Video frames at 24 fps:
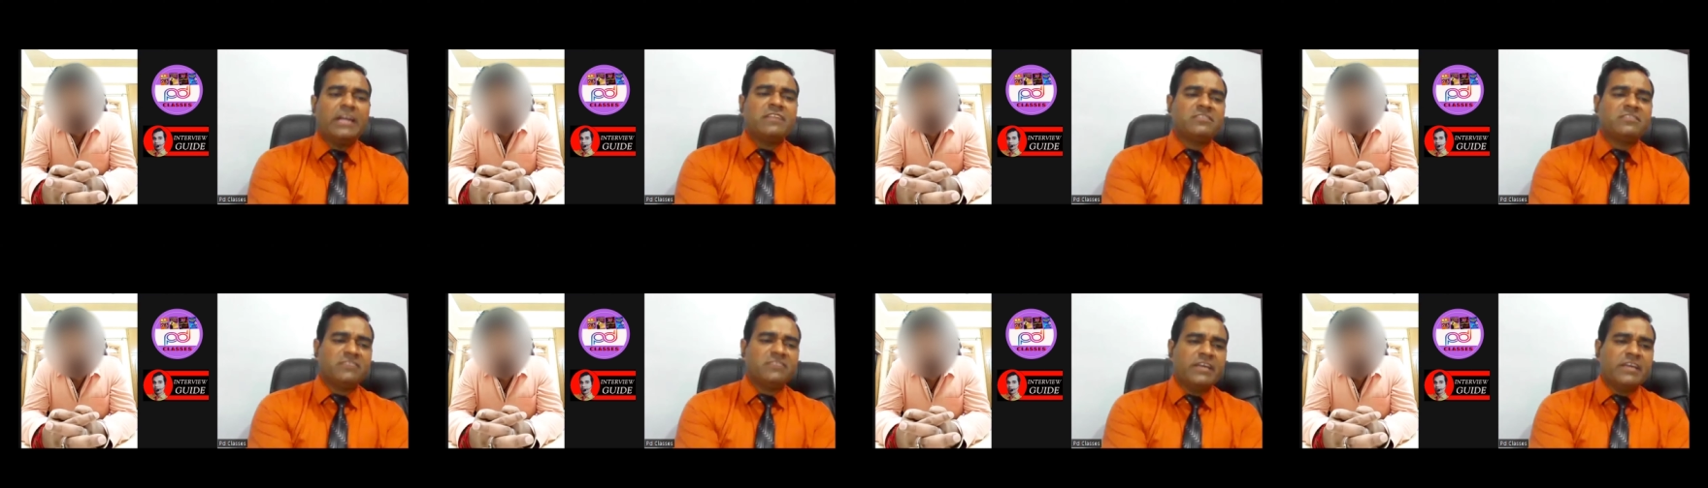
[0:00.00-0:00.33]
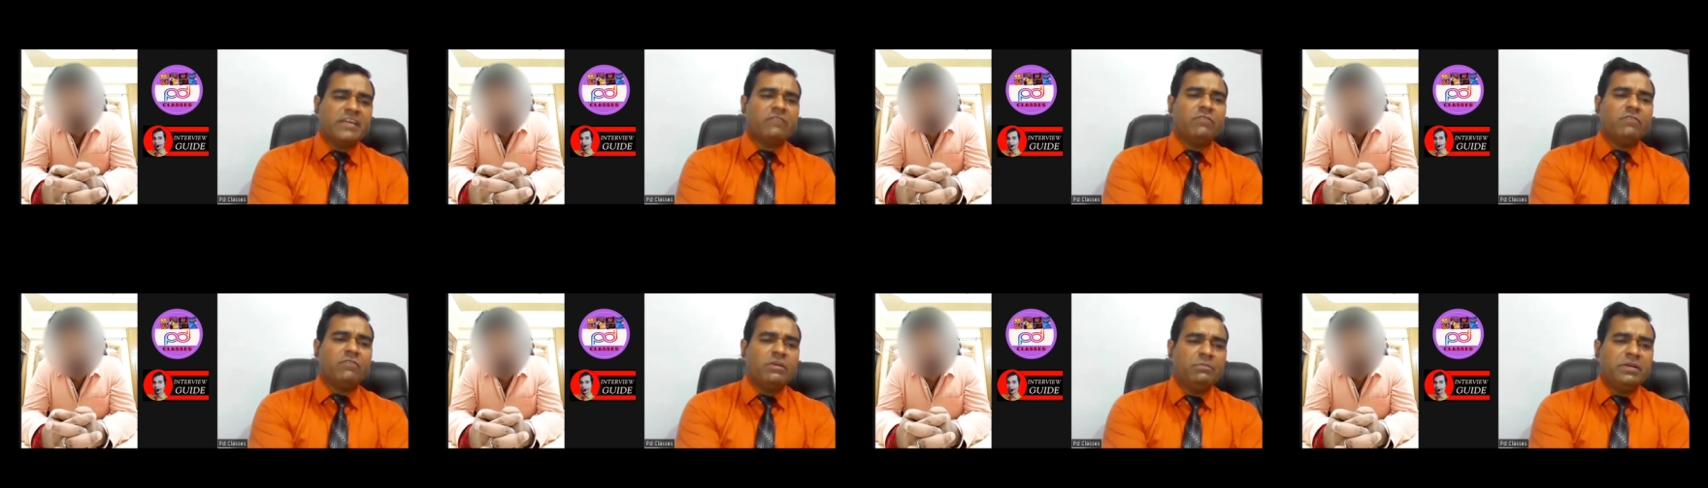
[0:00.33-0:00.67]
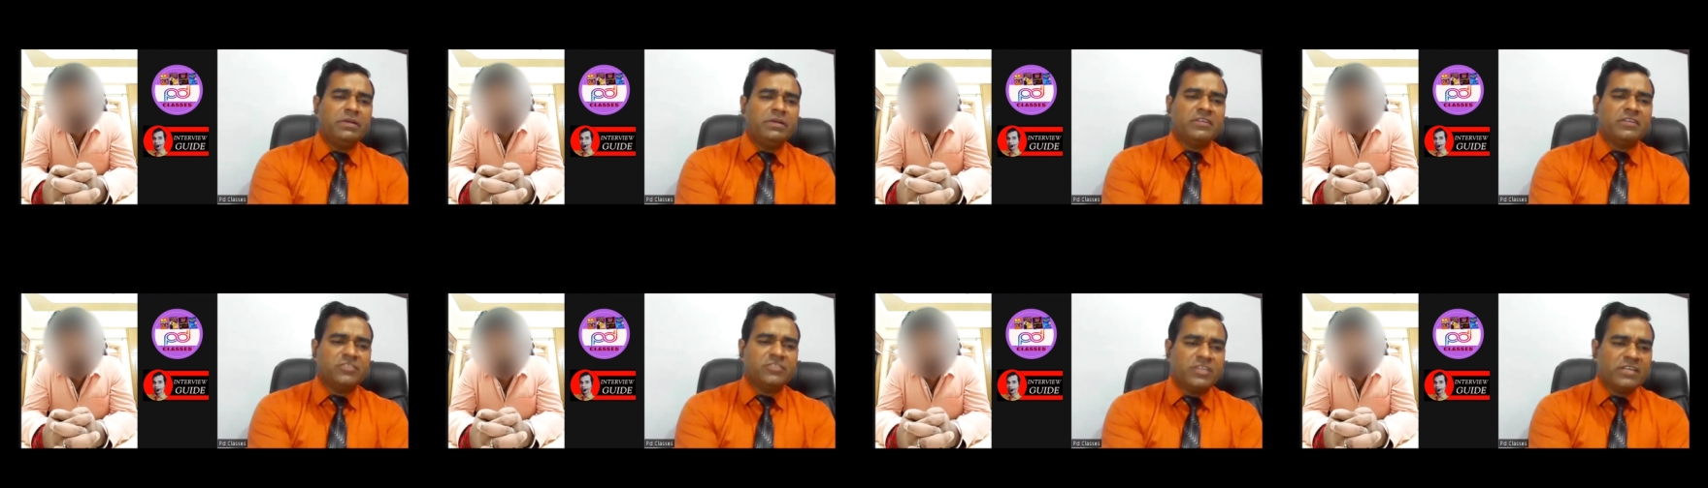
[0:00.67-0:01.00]
us take 1
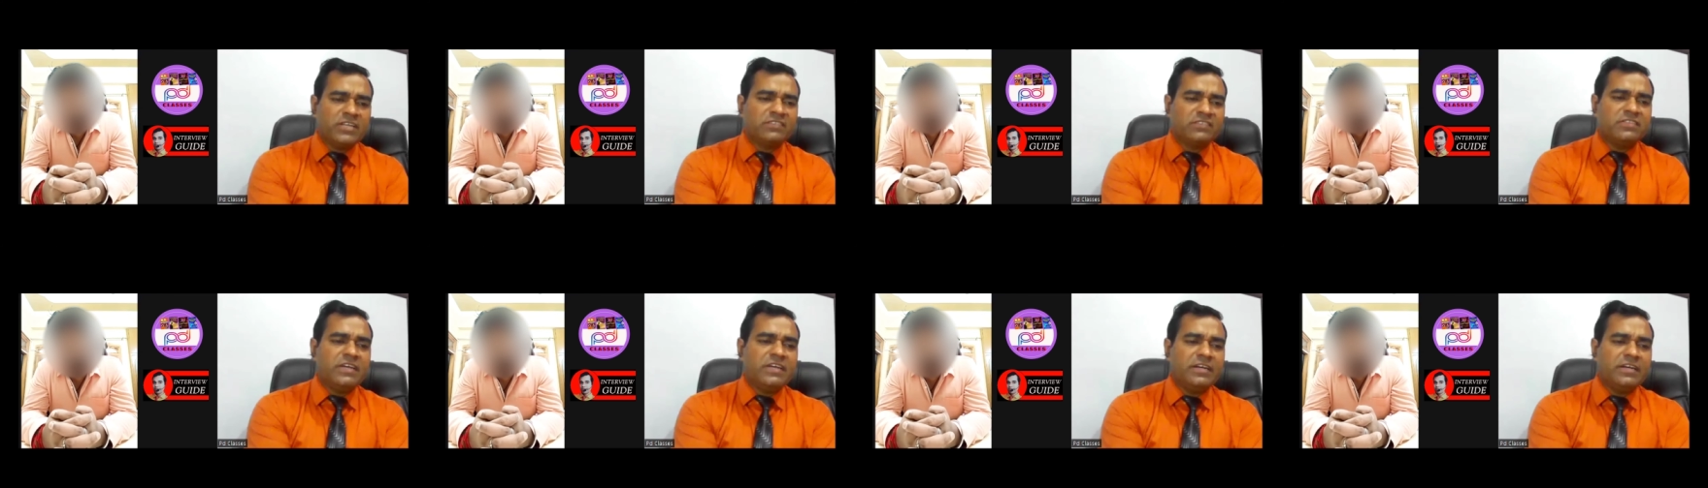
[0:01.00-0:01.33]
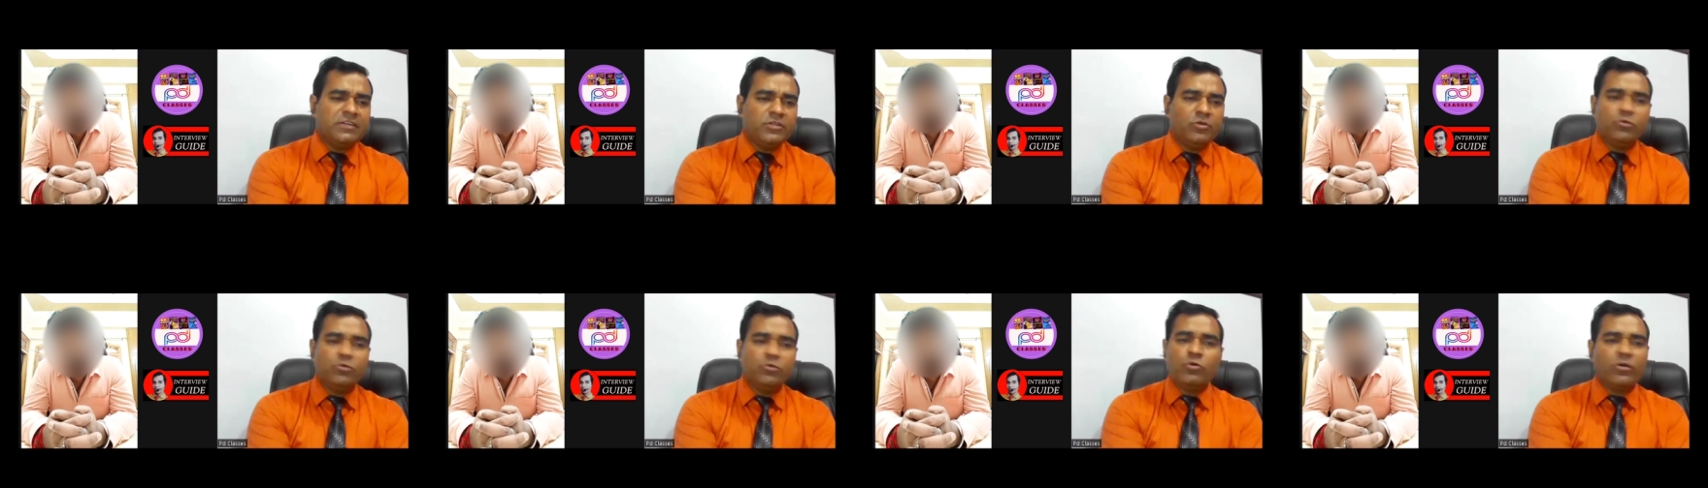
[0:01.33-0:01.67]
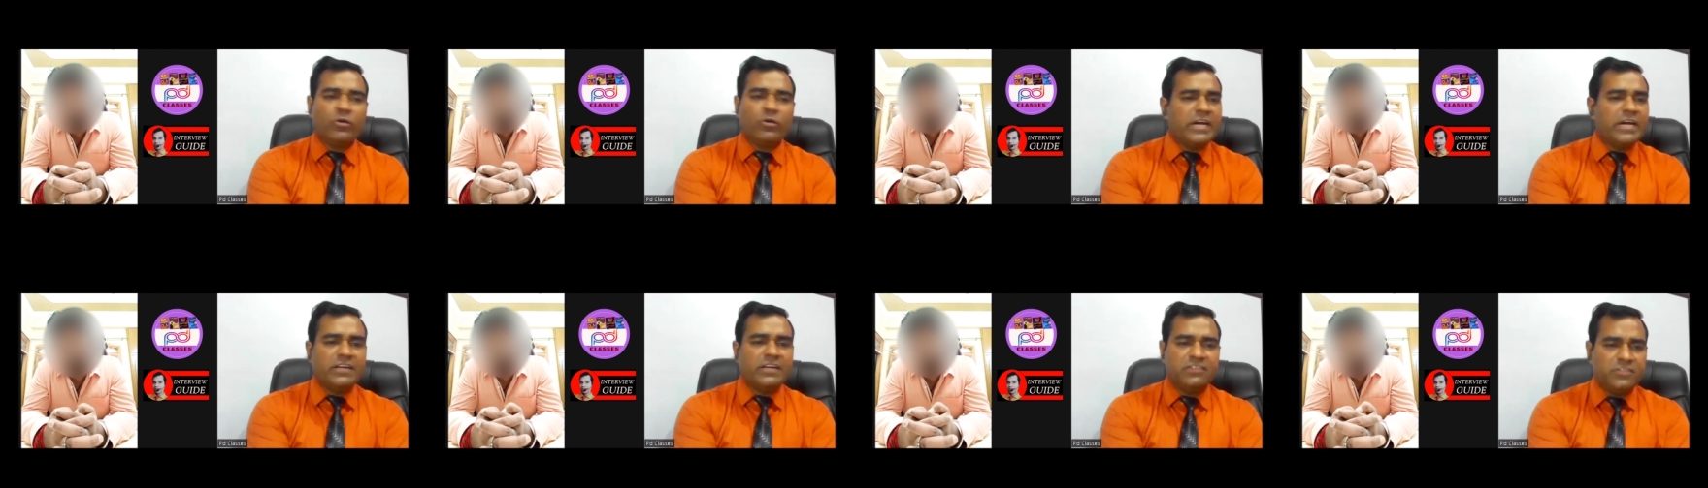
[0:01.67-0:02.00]
minute chance that you don't
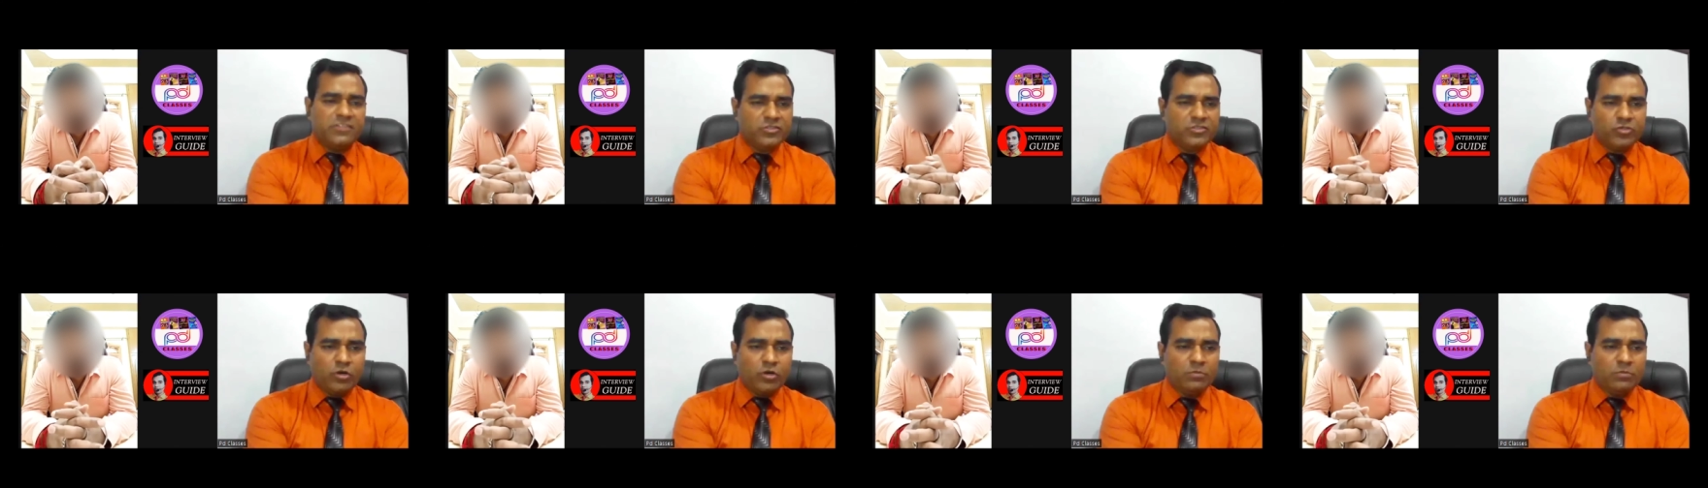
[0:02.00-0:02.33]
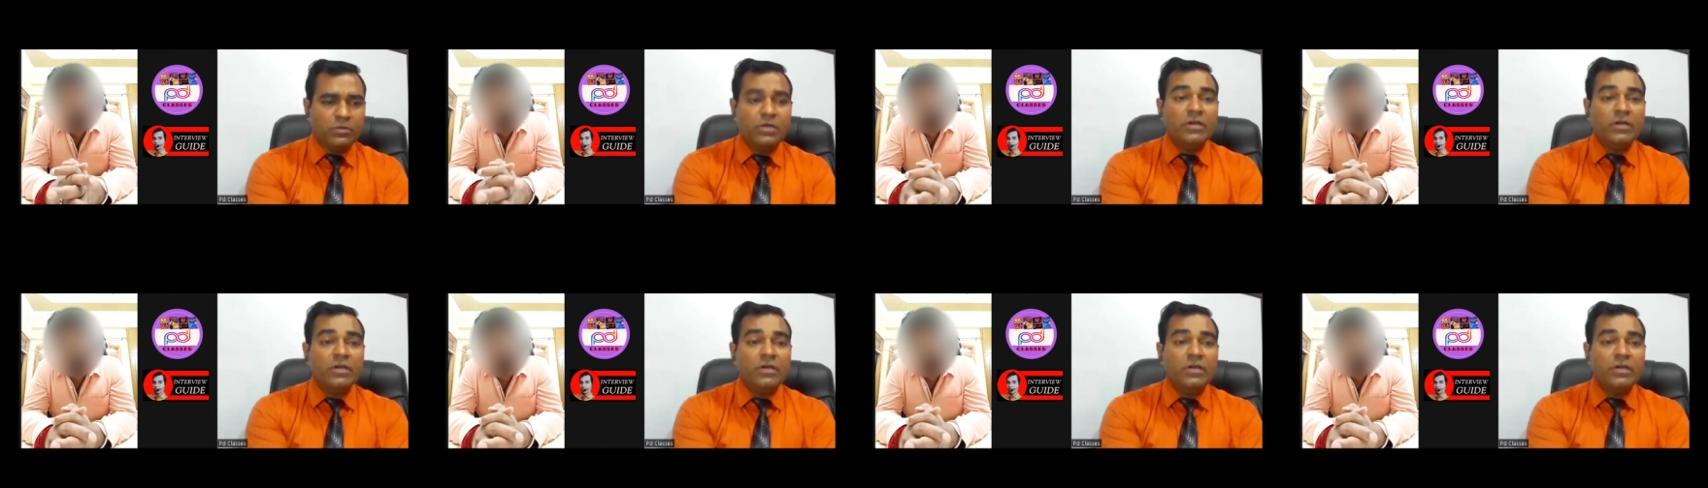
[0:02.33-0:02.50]
get this job.